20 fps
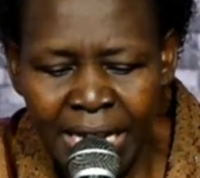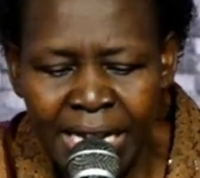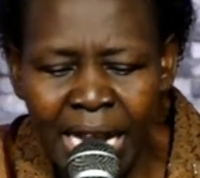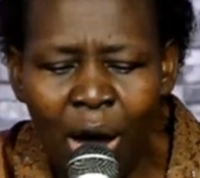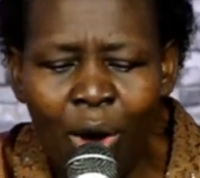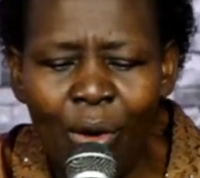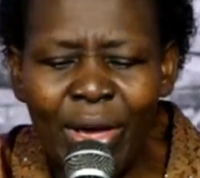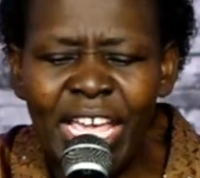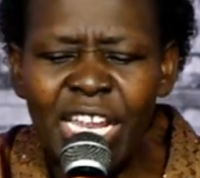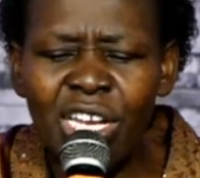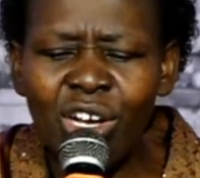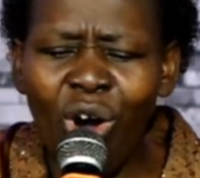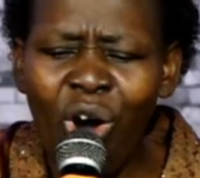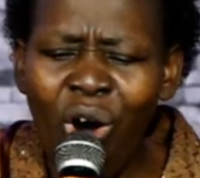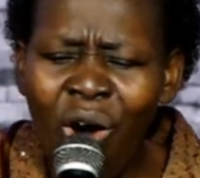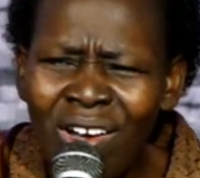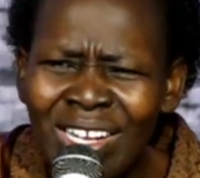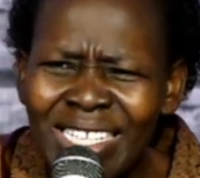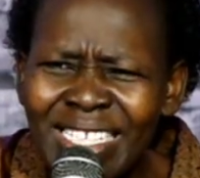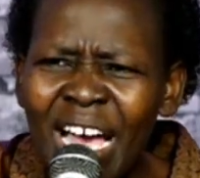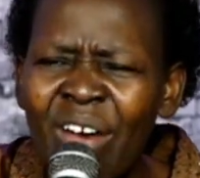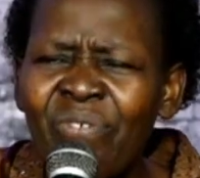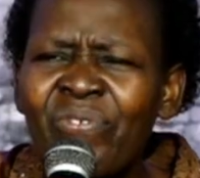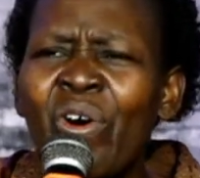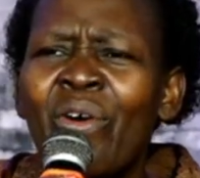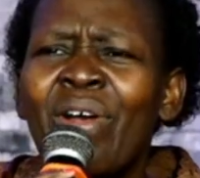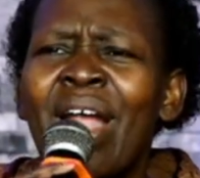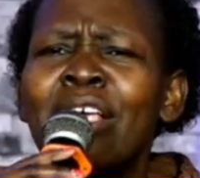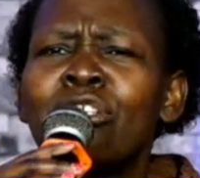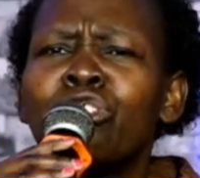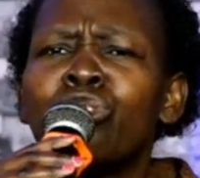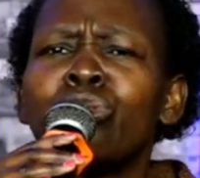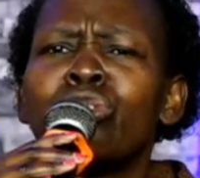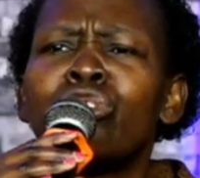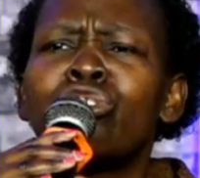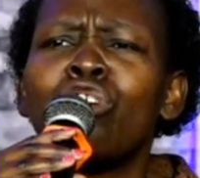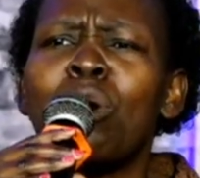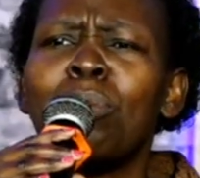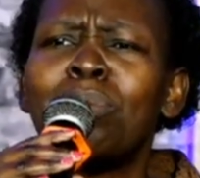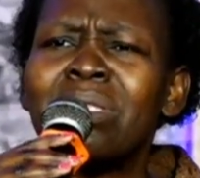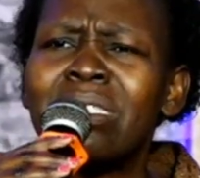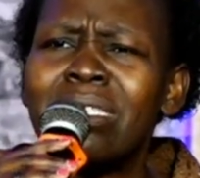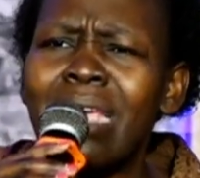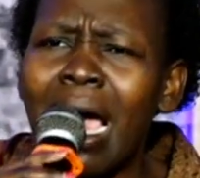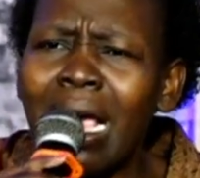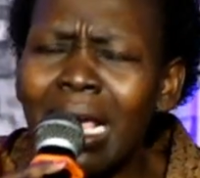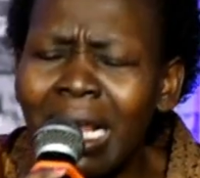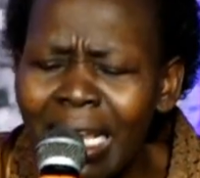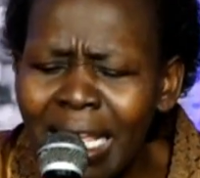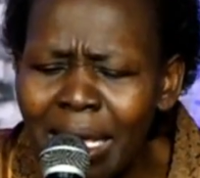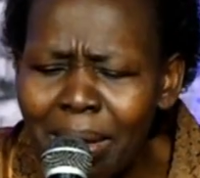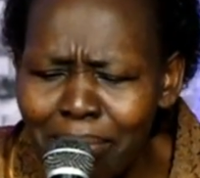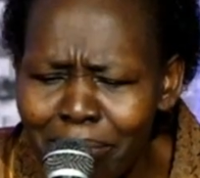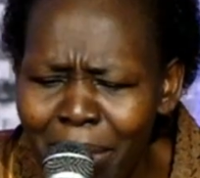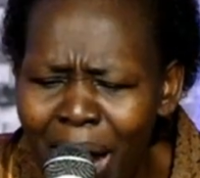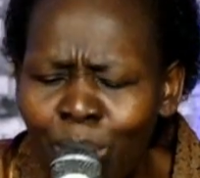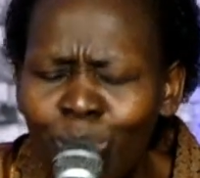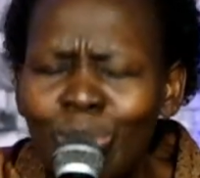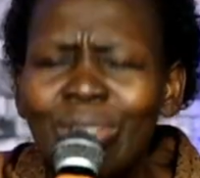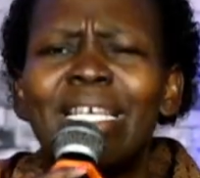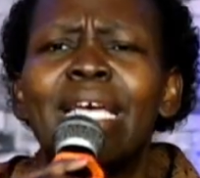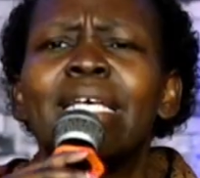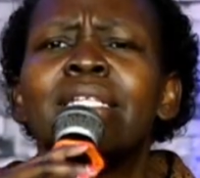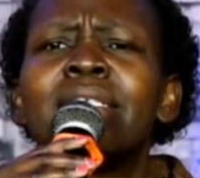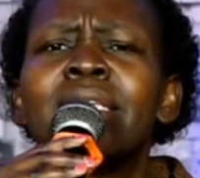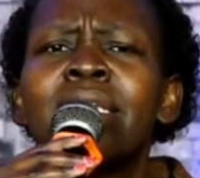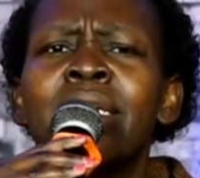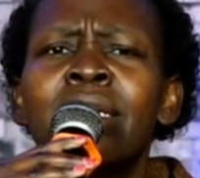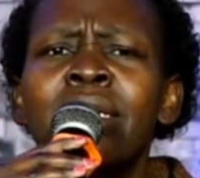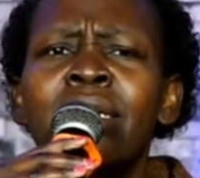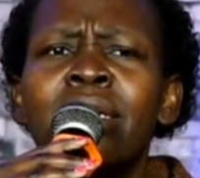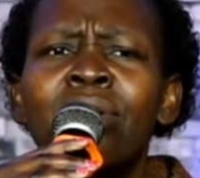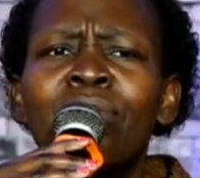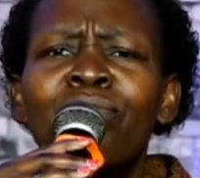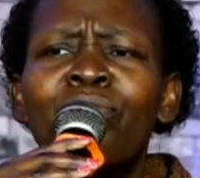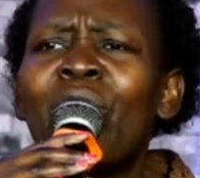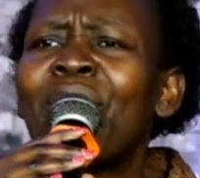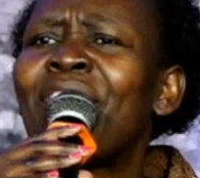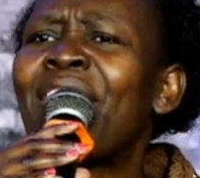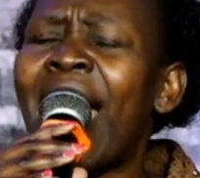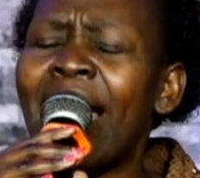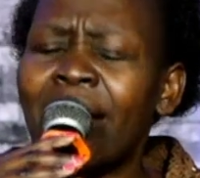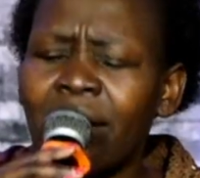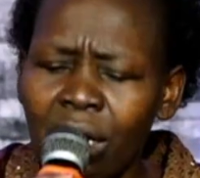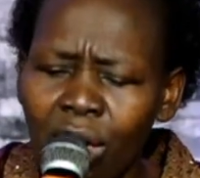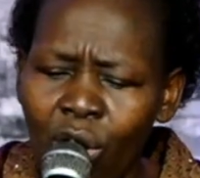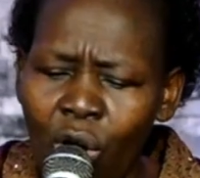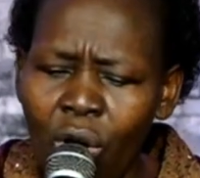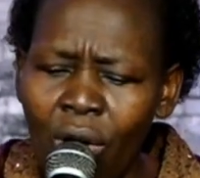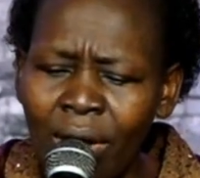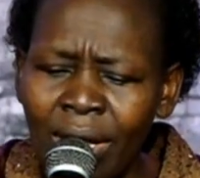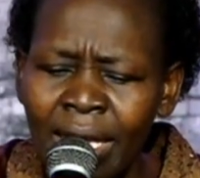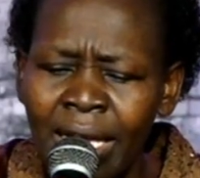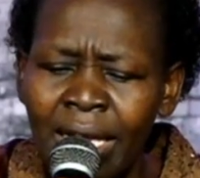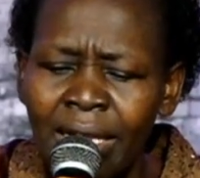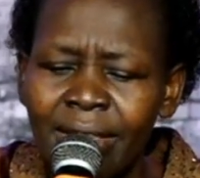Now, in order for us to stop circling mountains for that long,